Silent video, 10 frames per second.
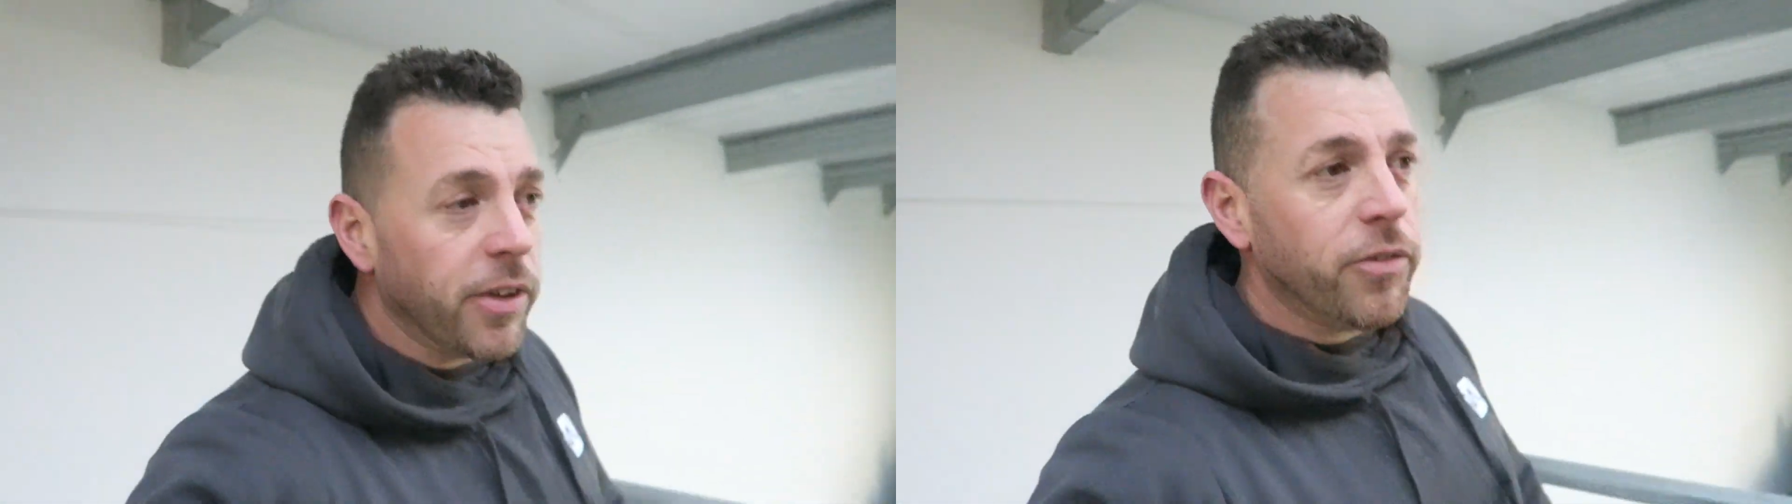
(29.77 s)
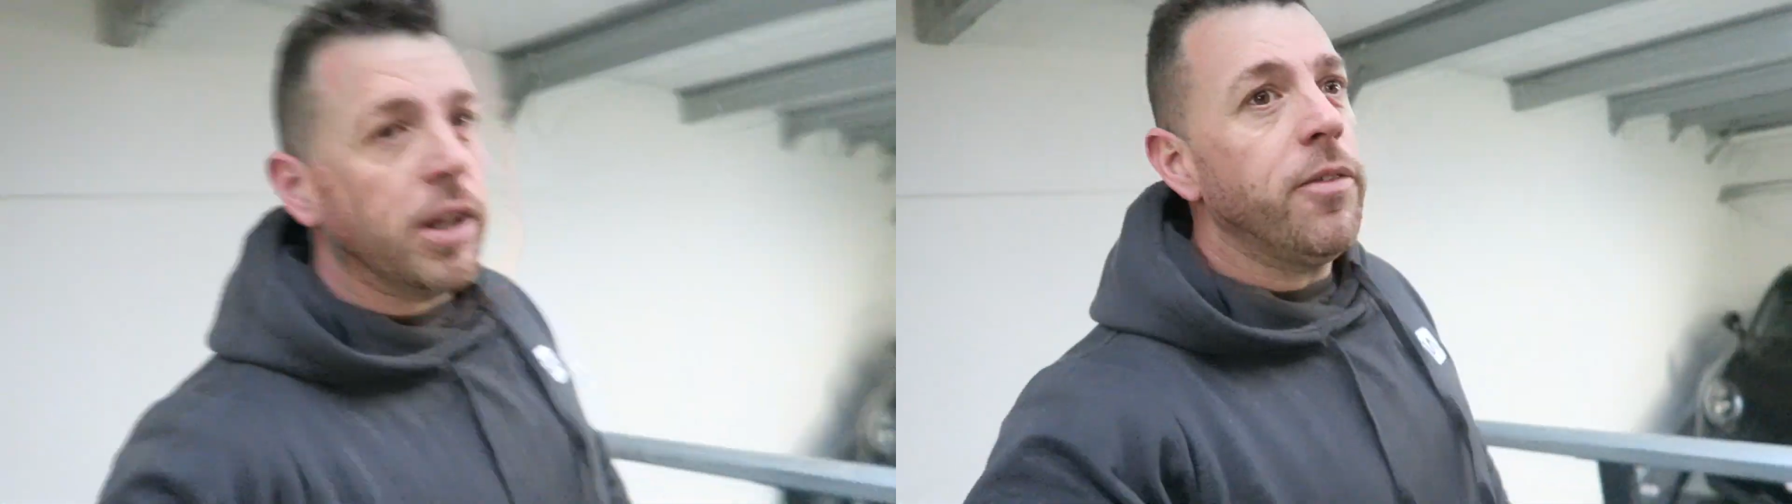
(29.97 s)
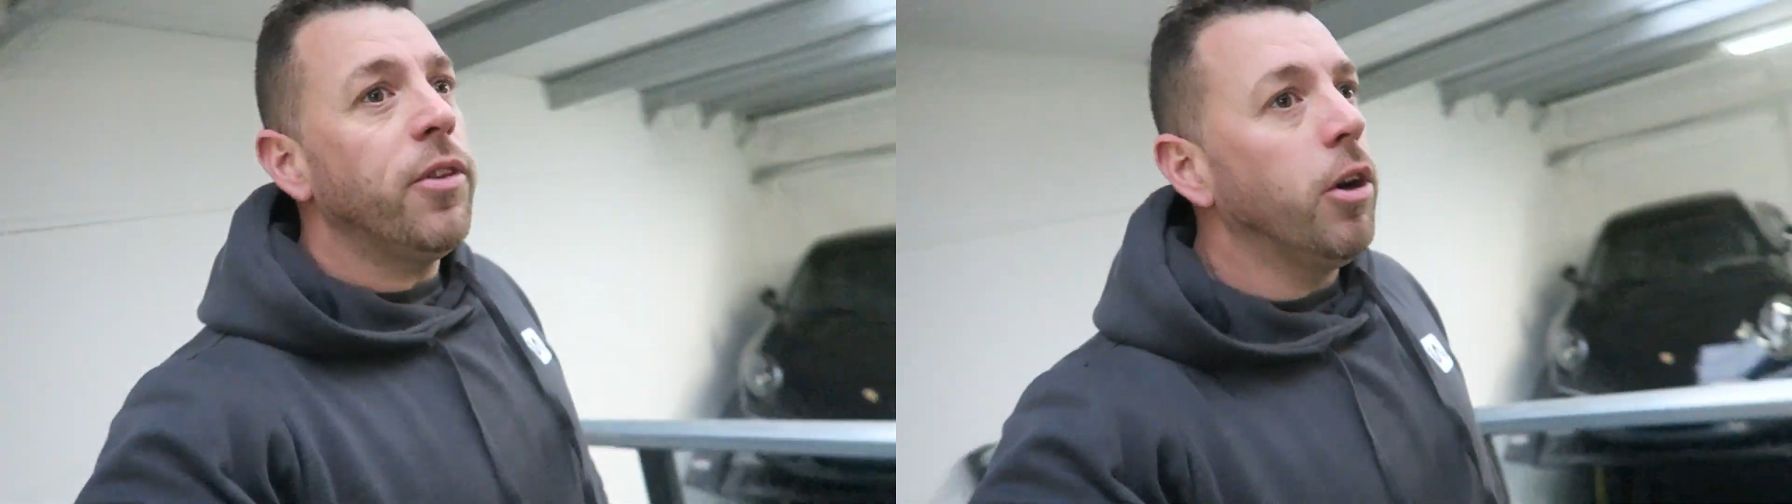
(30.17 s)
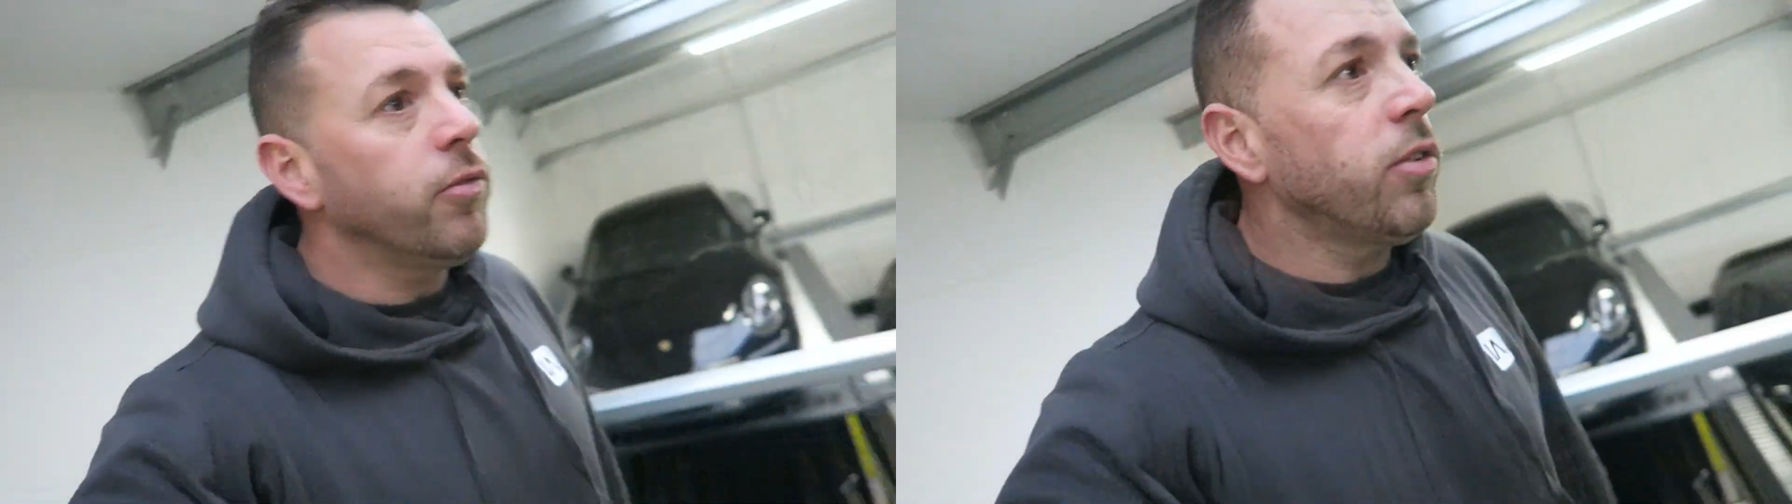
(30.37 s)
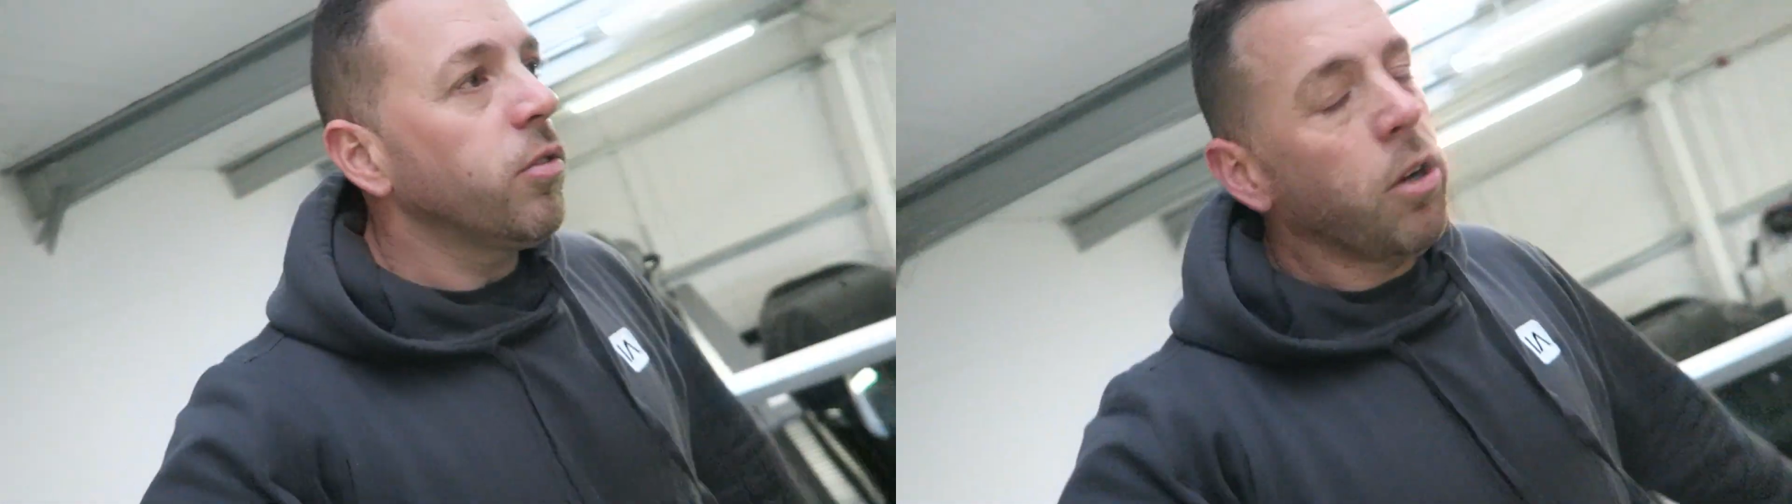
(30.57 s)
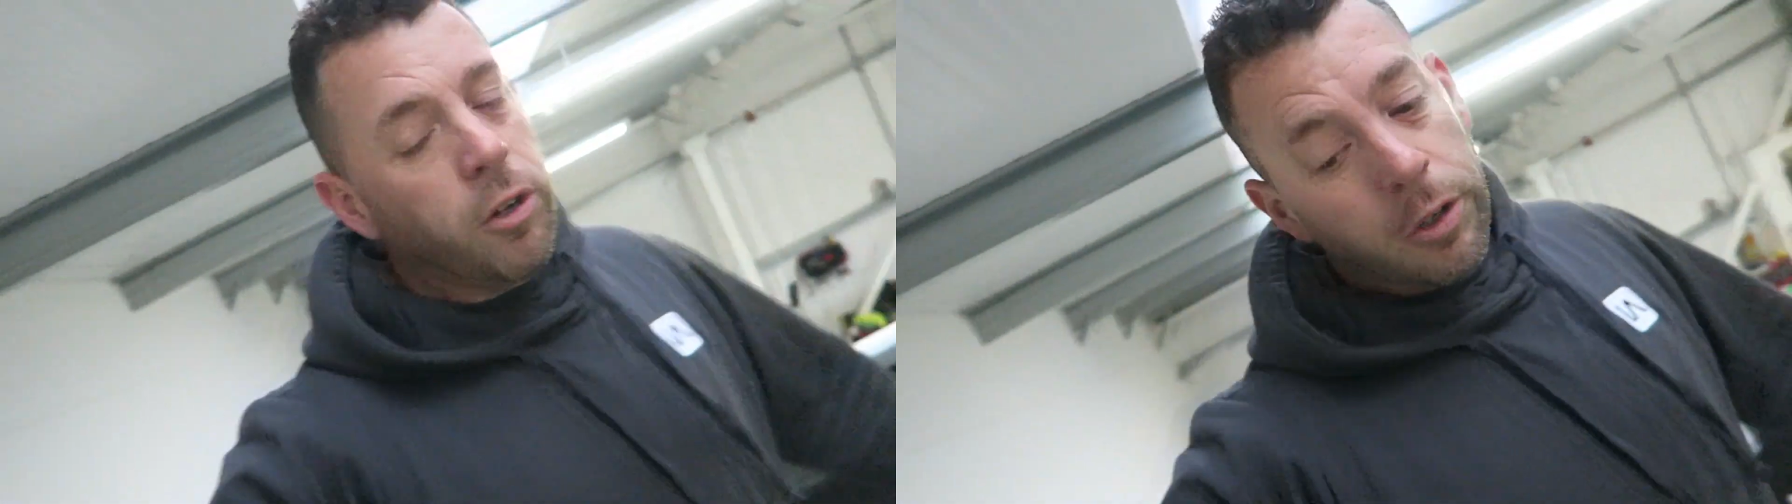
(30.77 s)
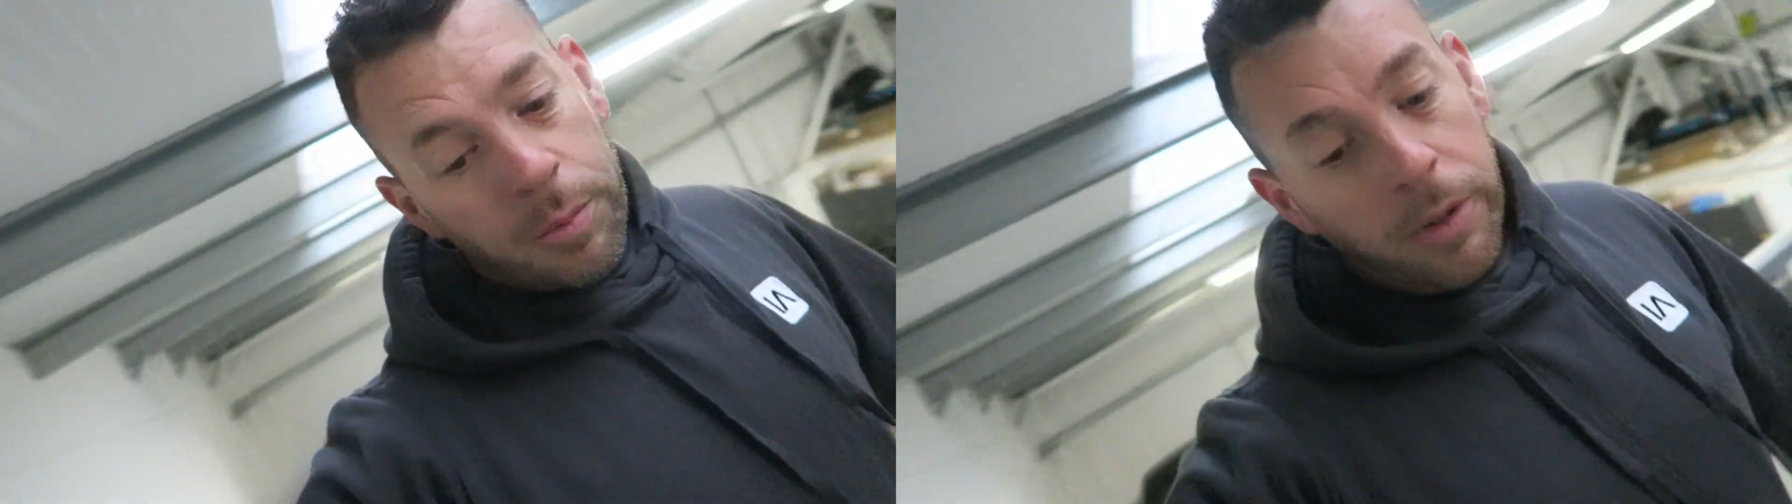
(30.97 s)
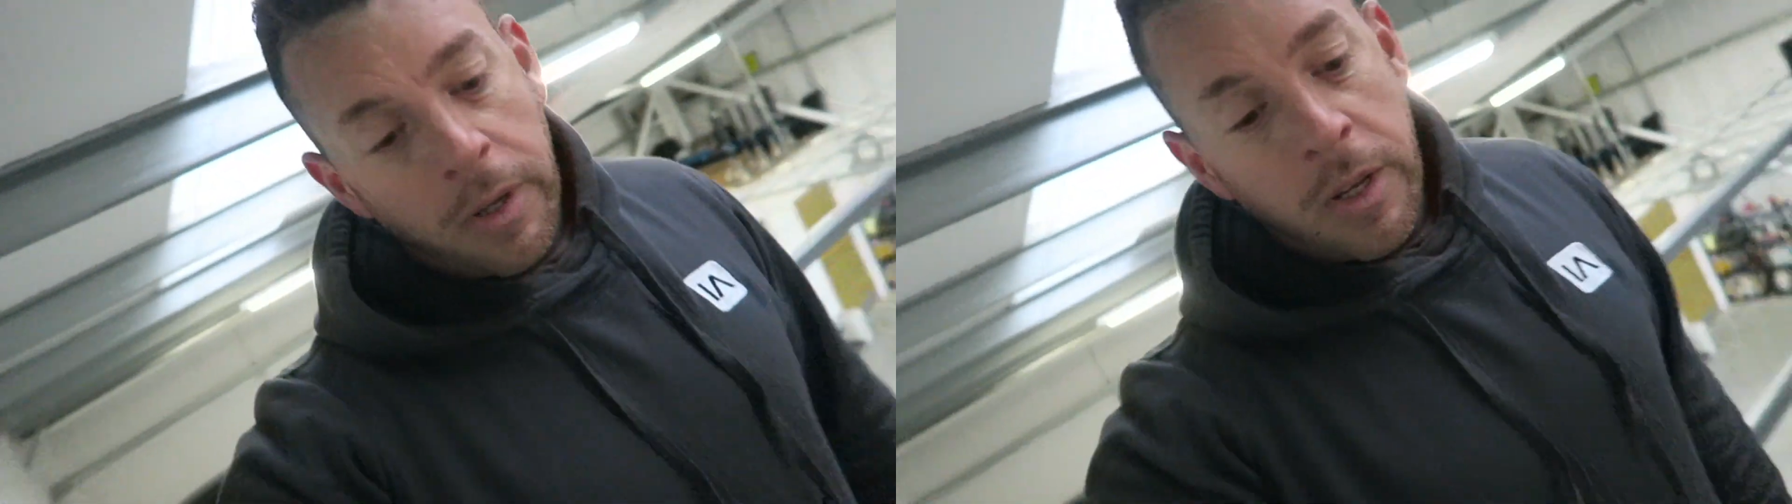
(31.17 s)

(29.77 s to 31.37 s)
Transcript: I've even left the office door open.